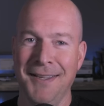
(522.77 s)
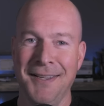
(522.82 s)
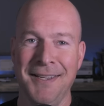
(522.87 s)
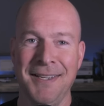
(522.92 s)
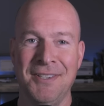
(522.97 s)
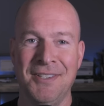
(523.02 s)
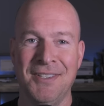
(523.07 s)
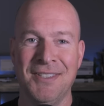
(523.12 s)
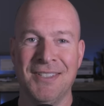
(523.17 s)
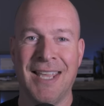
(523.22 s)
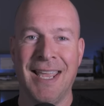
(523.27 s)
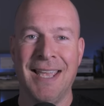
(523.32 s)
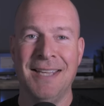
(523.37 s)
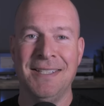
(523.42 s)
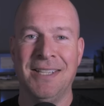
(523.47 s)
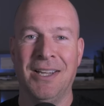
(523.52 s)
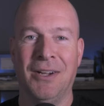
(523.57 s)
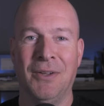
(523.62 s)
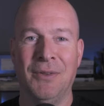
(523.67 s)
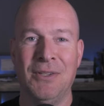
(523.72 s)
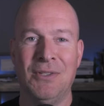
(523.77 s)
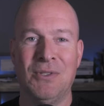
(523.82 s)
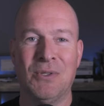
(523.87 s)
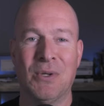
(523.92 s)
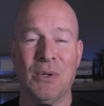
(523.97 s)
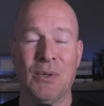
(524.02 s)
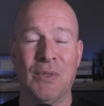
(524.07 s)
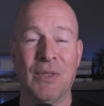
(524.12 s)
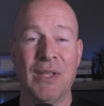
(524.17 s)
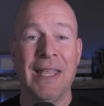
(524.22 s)
He just can't tell the
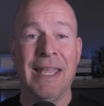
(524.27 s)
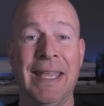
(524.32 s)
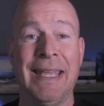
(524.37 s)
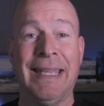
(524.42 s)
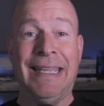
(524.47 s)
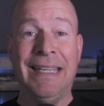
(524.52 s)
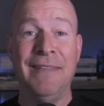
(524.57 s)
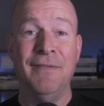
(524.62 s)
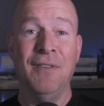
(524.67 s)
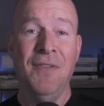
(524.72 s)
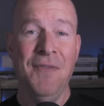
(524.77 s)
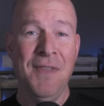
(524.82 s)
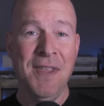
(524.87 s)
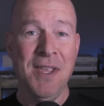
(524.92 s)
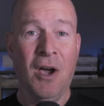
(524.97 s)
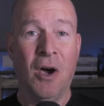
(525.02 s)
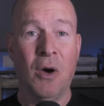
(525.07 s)
truth. Even the